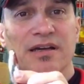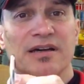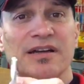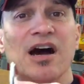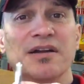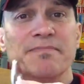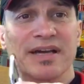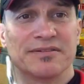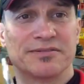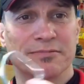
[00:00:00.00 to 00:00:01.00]
an
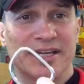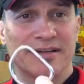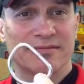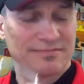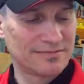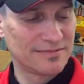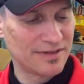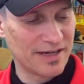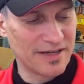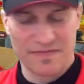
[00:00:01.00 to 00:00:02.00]
unbent ring,
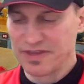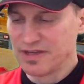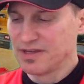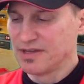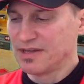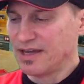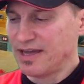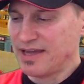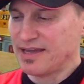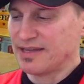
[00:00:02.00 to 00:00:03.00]
right?
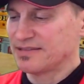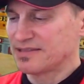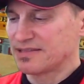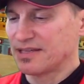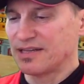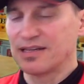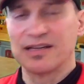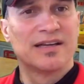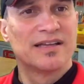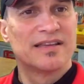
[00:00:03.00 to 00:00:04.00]
And
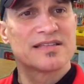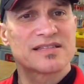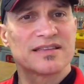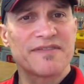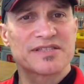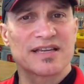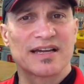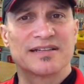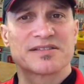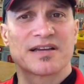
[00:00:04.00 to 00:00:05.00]
this left
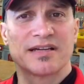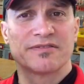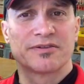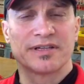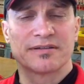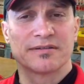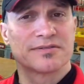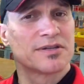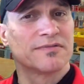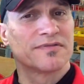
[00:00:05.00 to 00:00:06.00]
side is kind of critical.
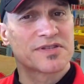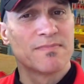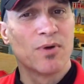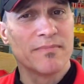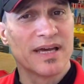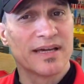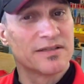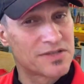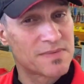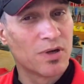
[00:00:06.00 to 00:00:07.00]
So for small men
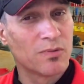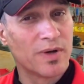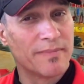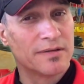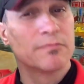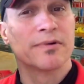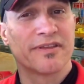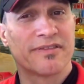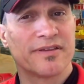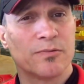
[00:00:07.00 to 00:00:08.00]
and small women with a
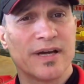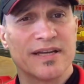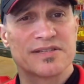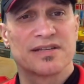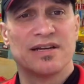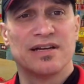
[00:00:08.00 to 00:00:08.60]
thin waist,